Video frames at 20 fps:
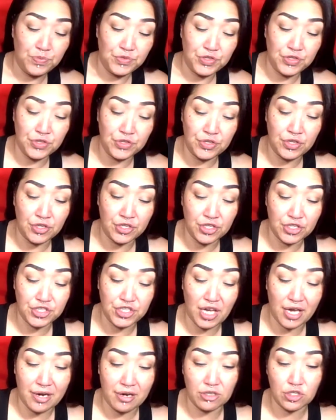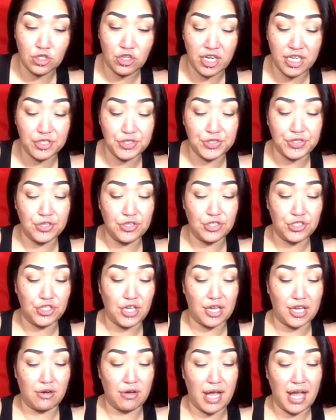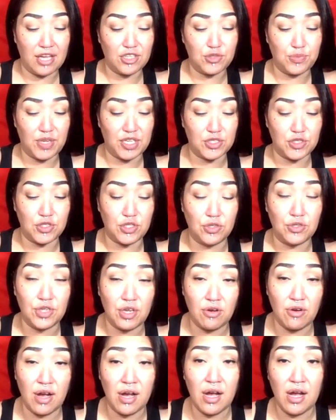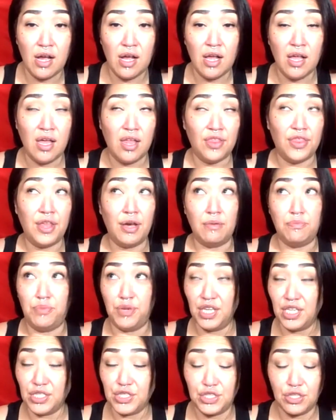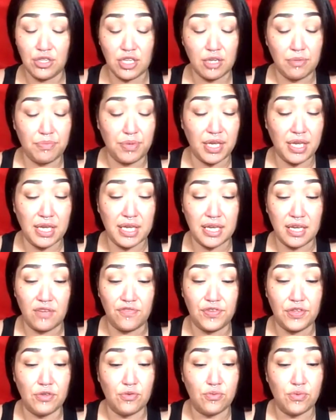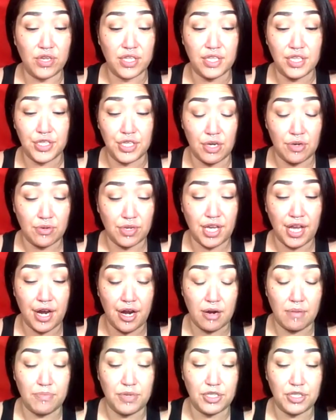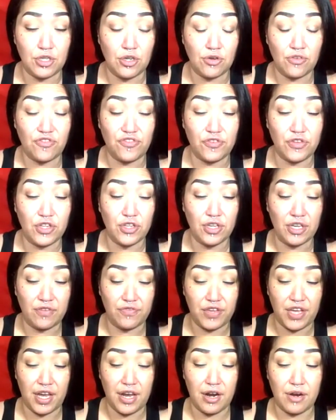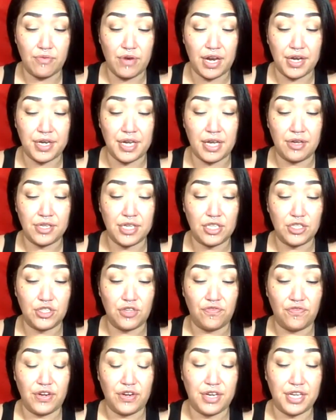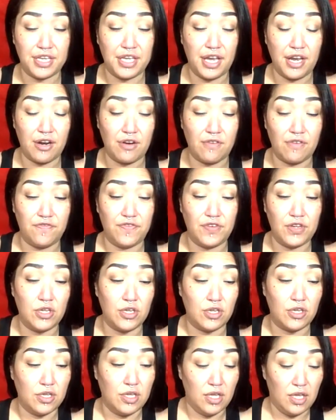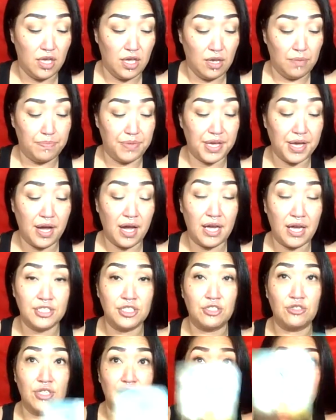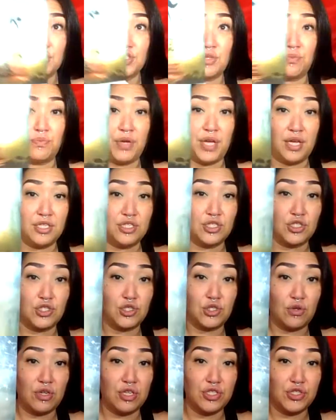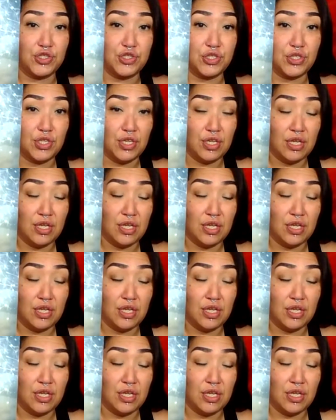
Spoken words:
You know your shadow traits, your shadow aspects. You know the beast you could be if you really don't care, but you're full of care right now. Yes, you're very careful. Behind you is the Page of Swords.